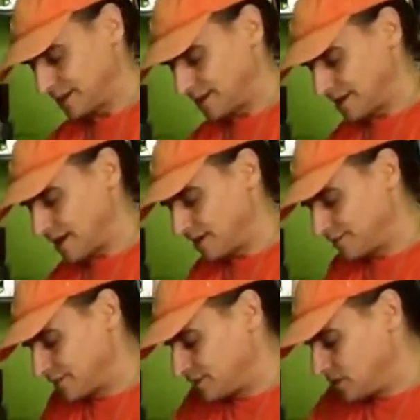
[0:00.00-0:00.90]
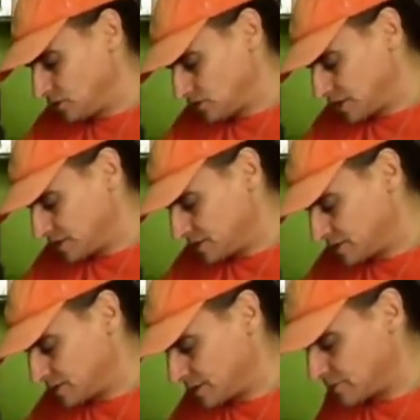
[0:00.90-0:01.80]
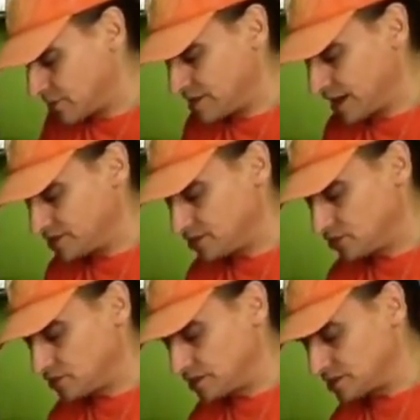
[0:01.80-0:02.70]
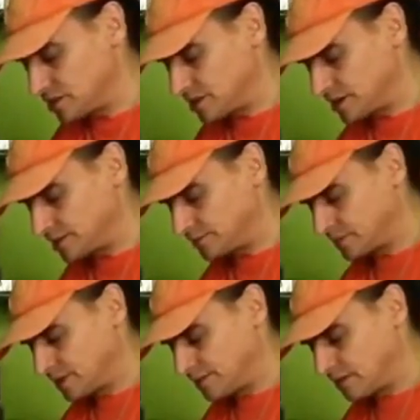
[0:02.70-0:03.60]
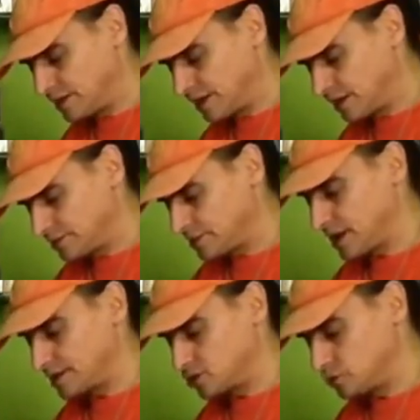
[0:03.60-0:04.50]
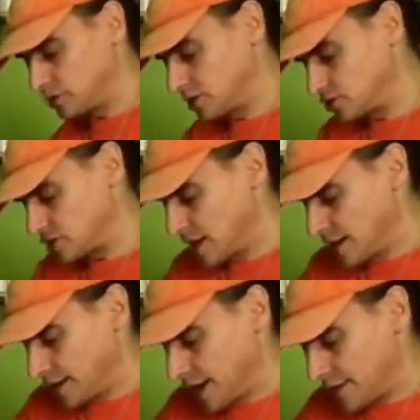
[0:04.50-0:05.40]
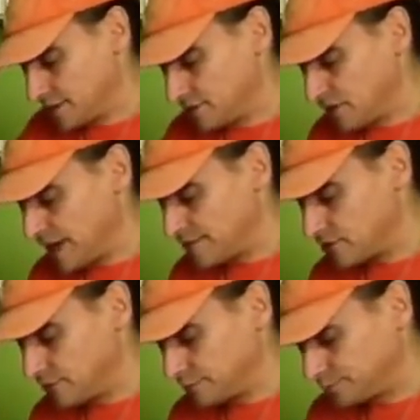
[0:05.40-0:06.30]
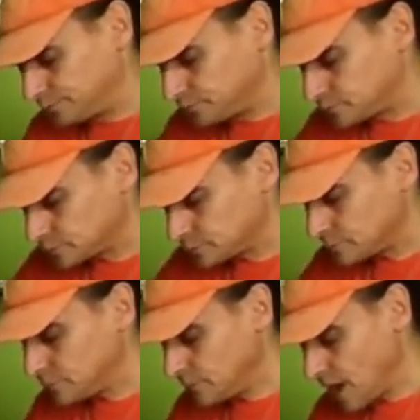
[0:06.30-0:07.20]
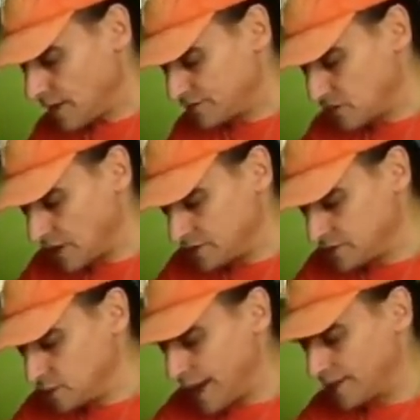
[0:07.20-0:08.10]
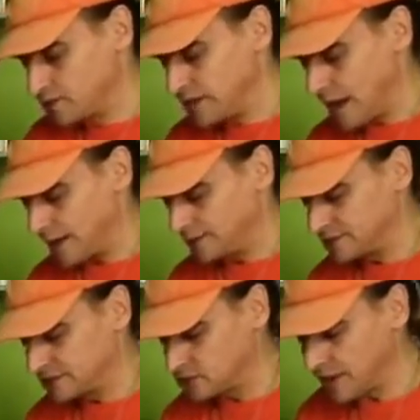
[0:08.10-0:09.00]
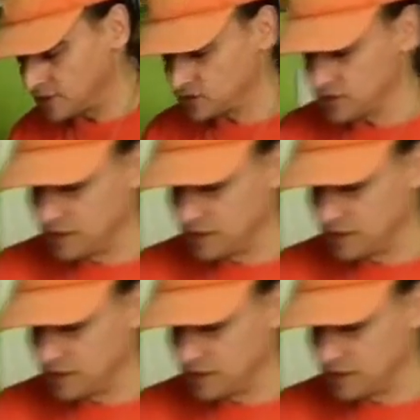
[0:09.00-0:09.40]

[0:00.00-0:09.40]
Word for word: Yeah. Nutrient, very nice nutrients in there, very healthy and super delicious. And this flavor, so you see what I do now, I scratch